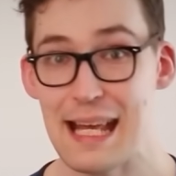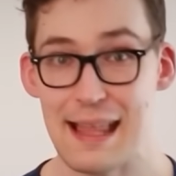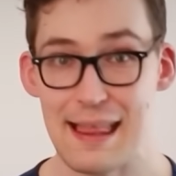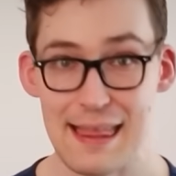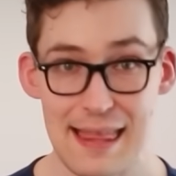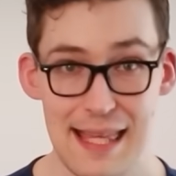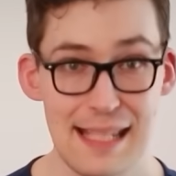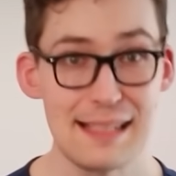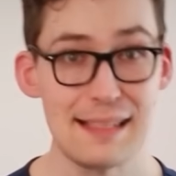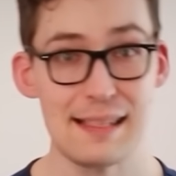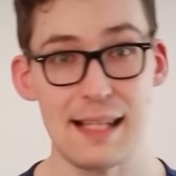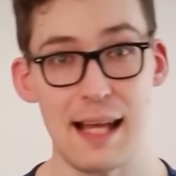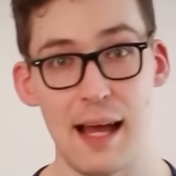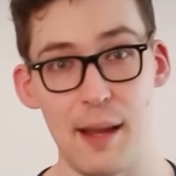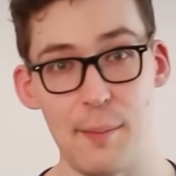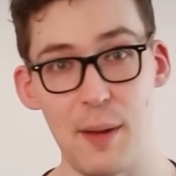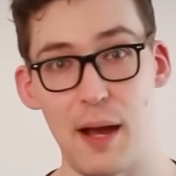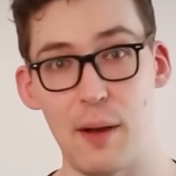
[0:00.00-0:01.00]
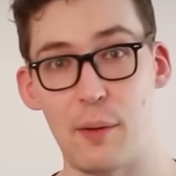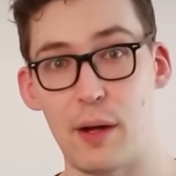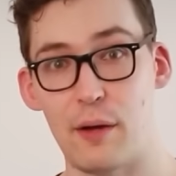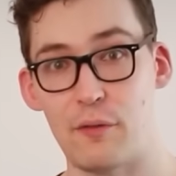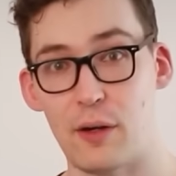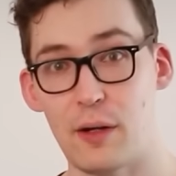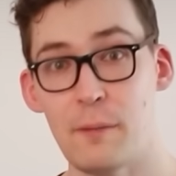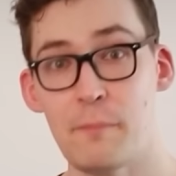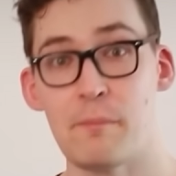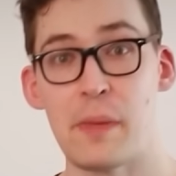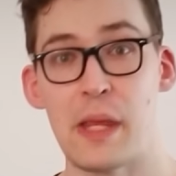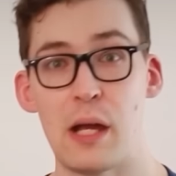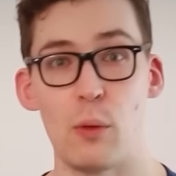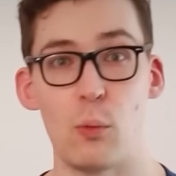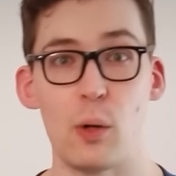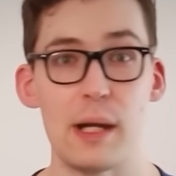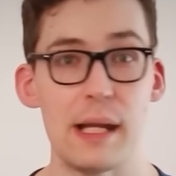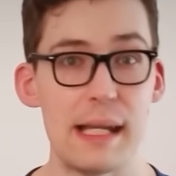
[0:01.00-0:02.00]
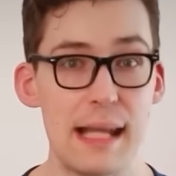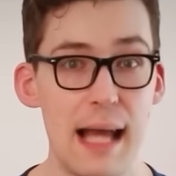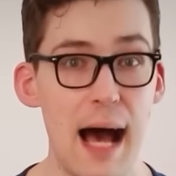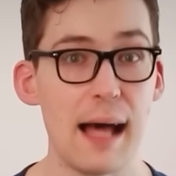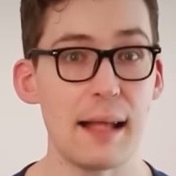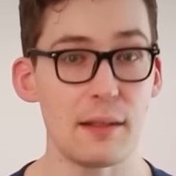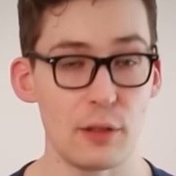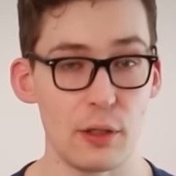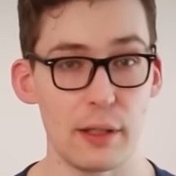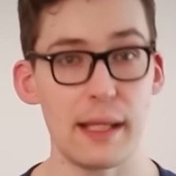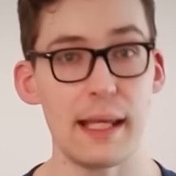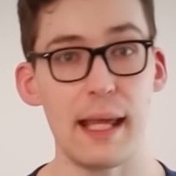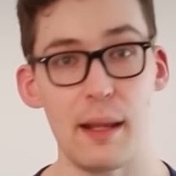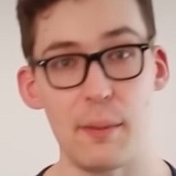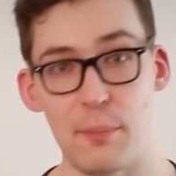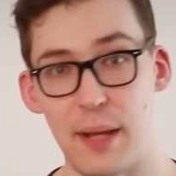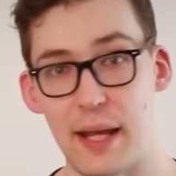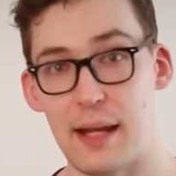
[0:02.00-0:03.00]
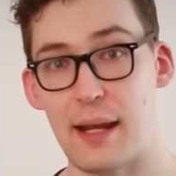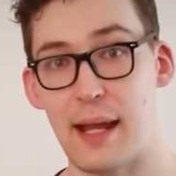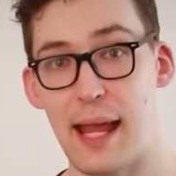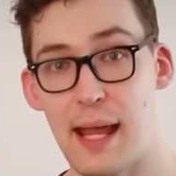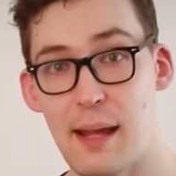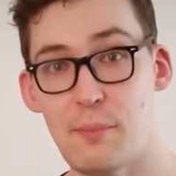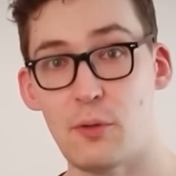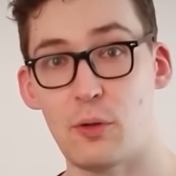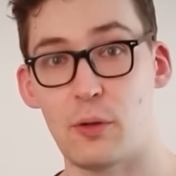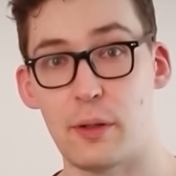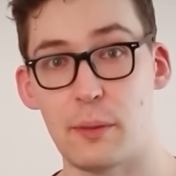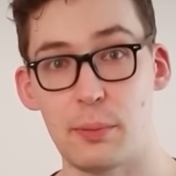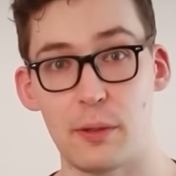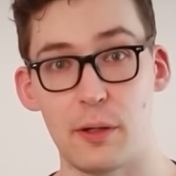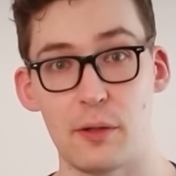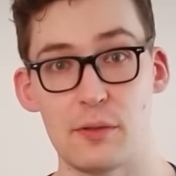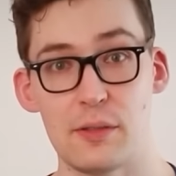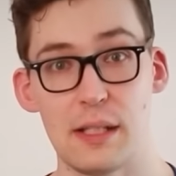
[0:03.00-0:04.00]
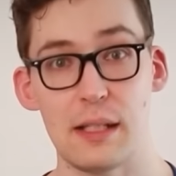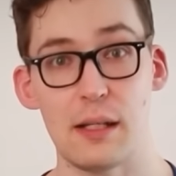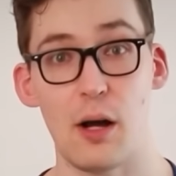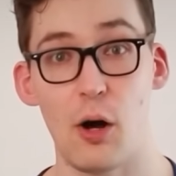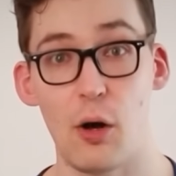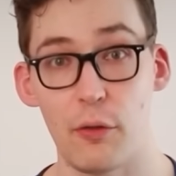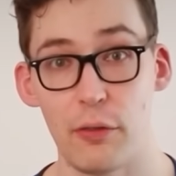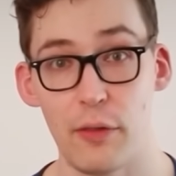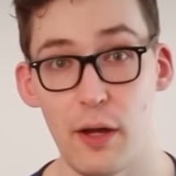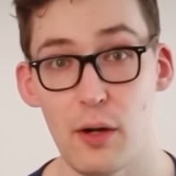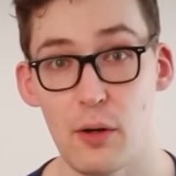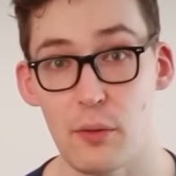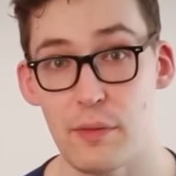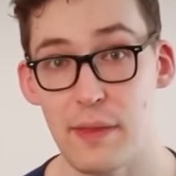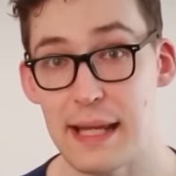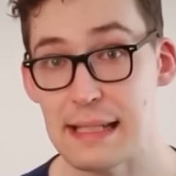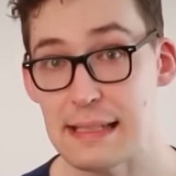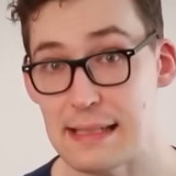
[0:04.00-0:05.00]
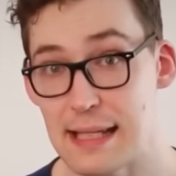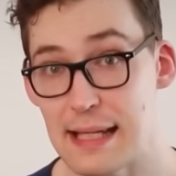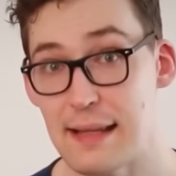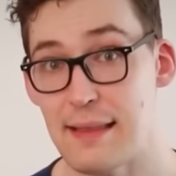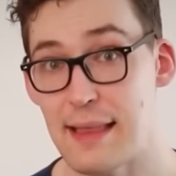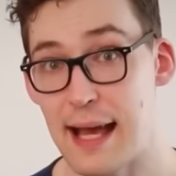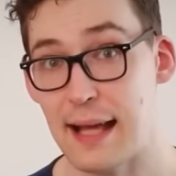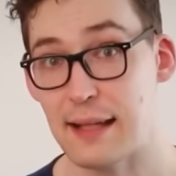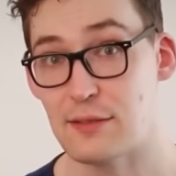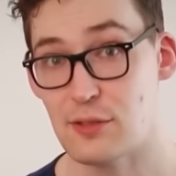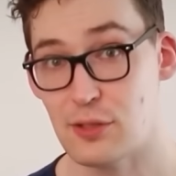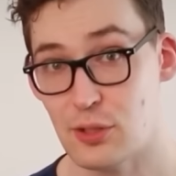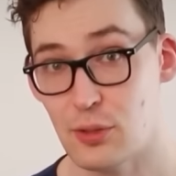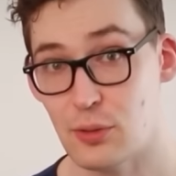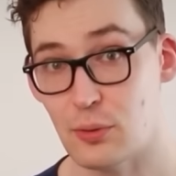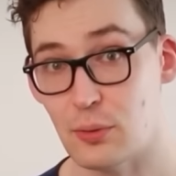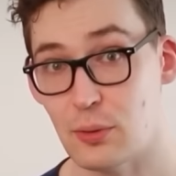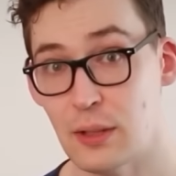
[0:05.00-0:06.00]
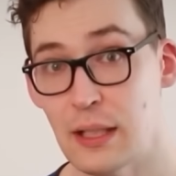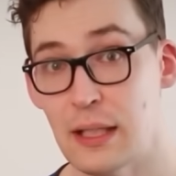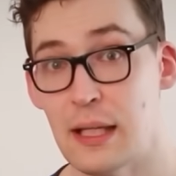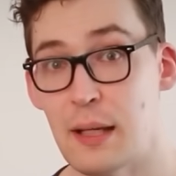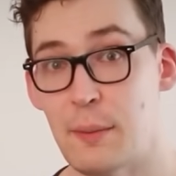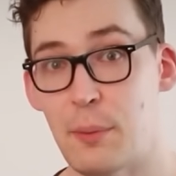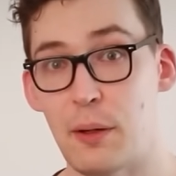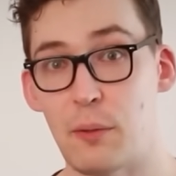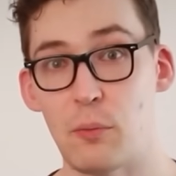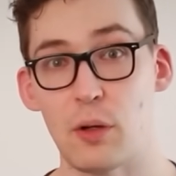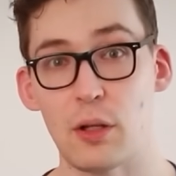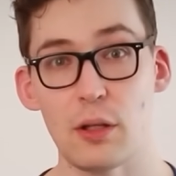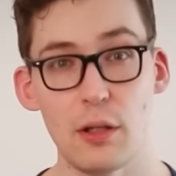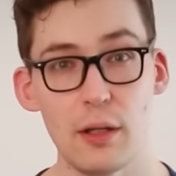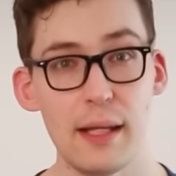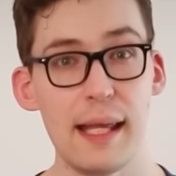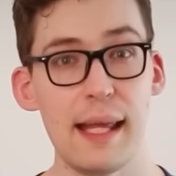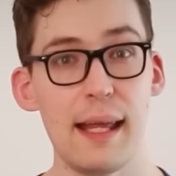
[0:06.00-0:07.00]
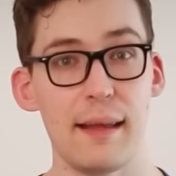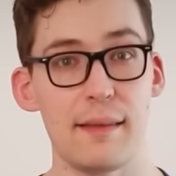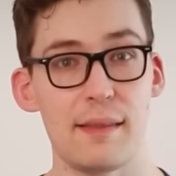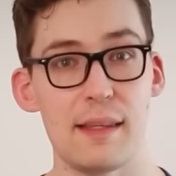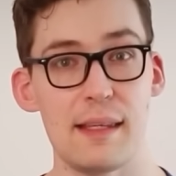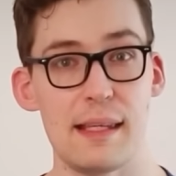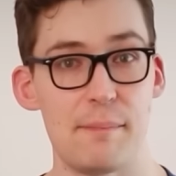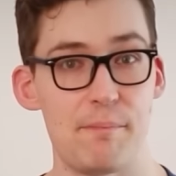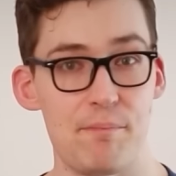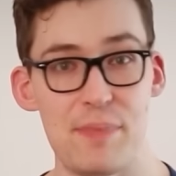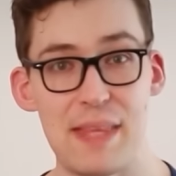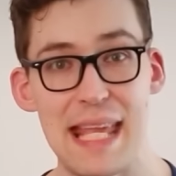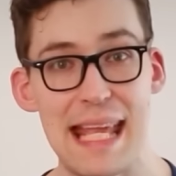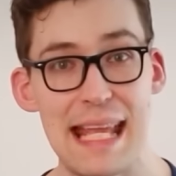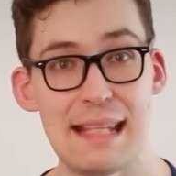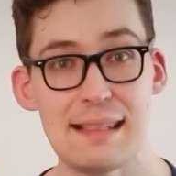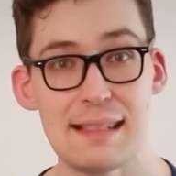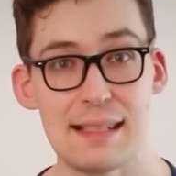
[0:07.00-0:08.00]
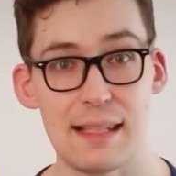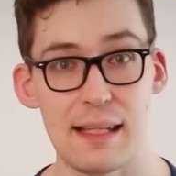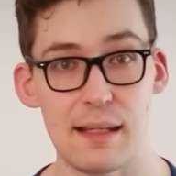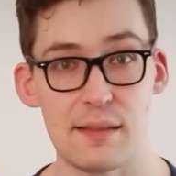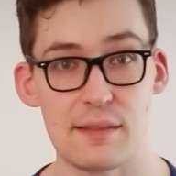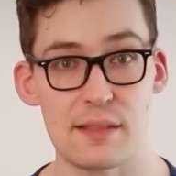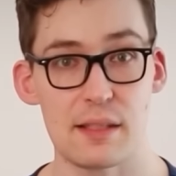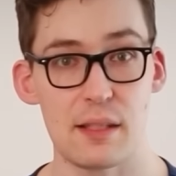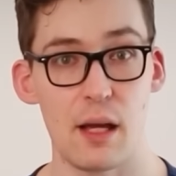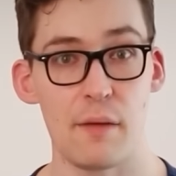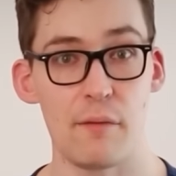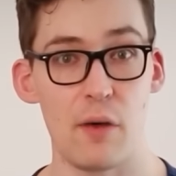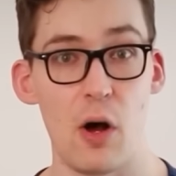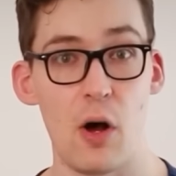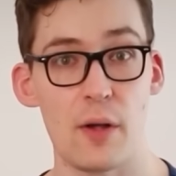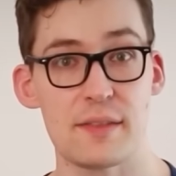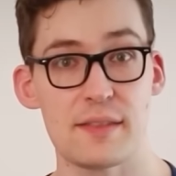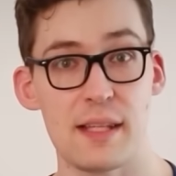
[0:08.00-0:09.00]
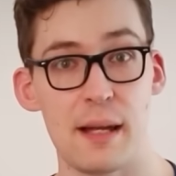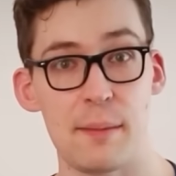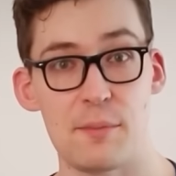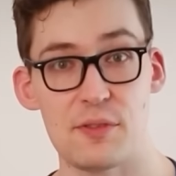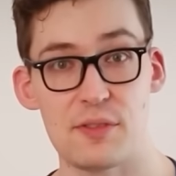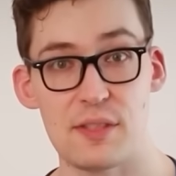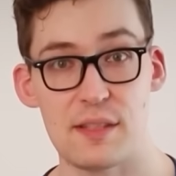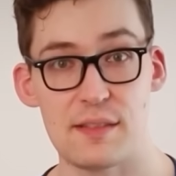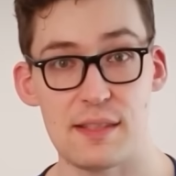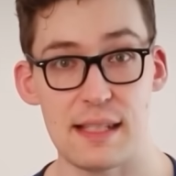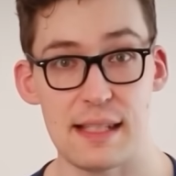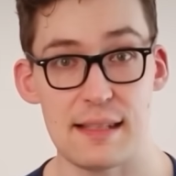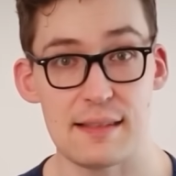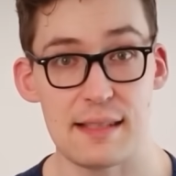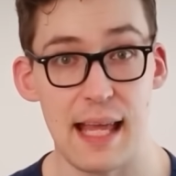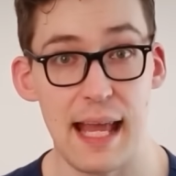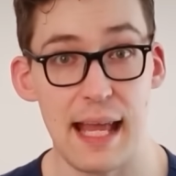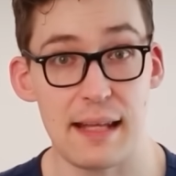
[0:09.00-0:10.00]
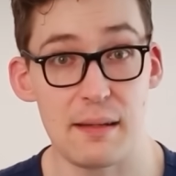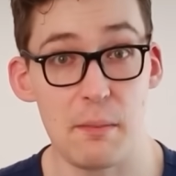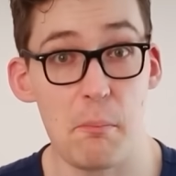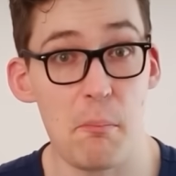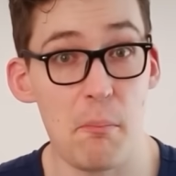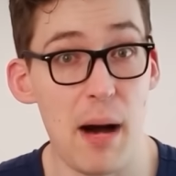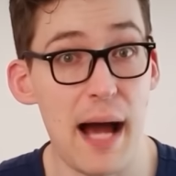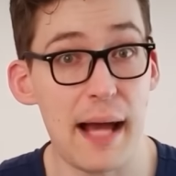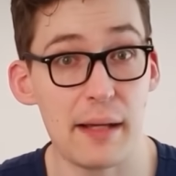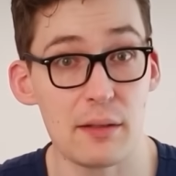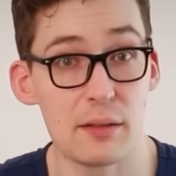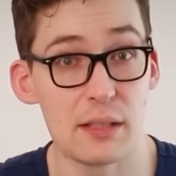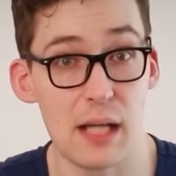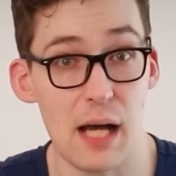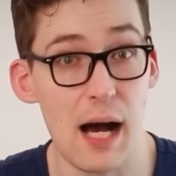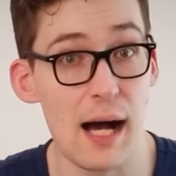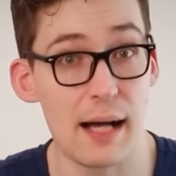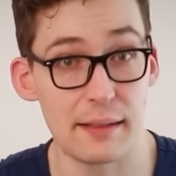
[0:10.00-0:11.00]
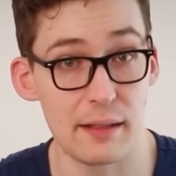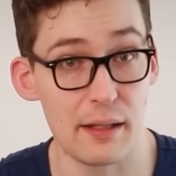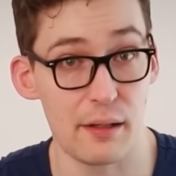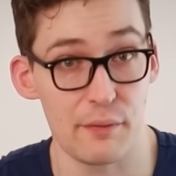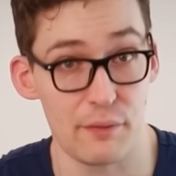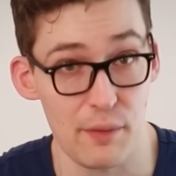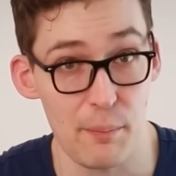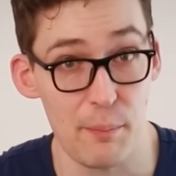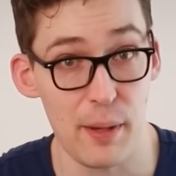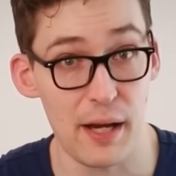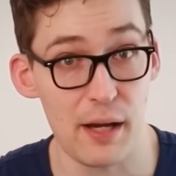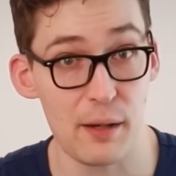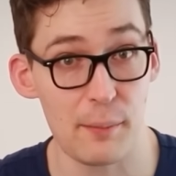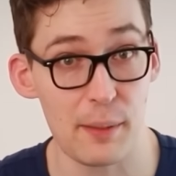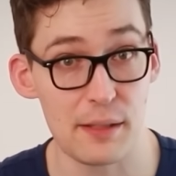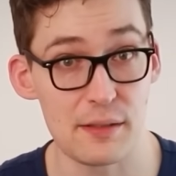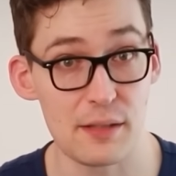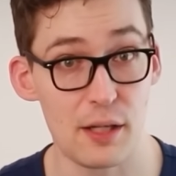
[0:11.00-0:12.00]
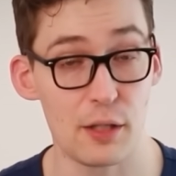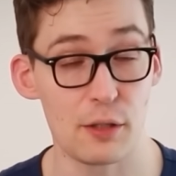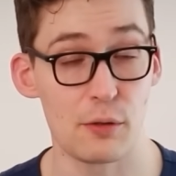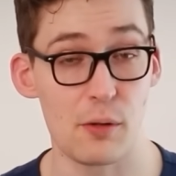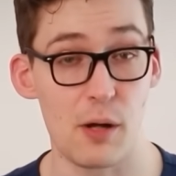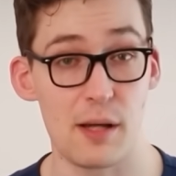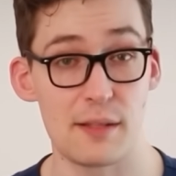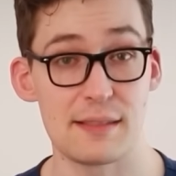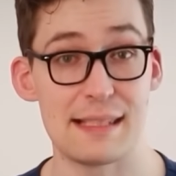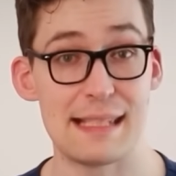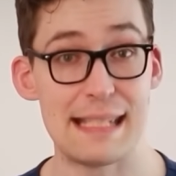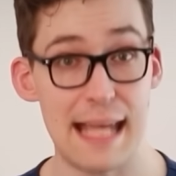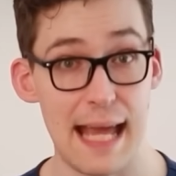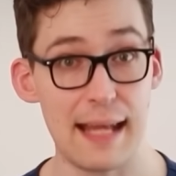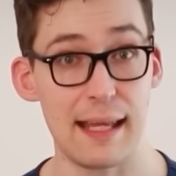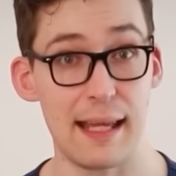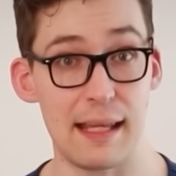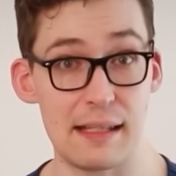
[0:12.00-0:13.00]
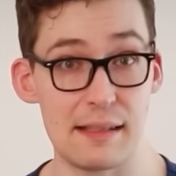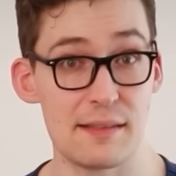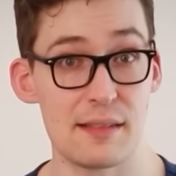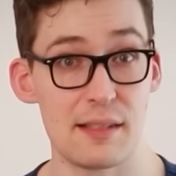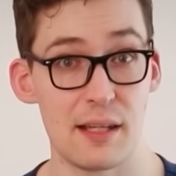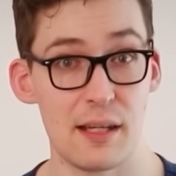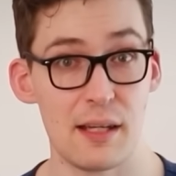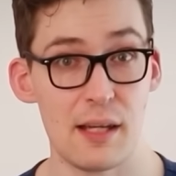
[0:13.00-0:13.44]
This time, however, we're not looking at beta amyloid protein, although they did that too. But we're looking at the incidence of Alzheimer's disease and mild cognitive impairment across decades.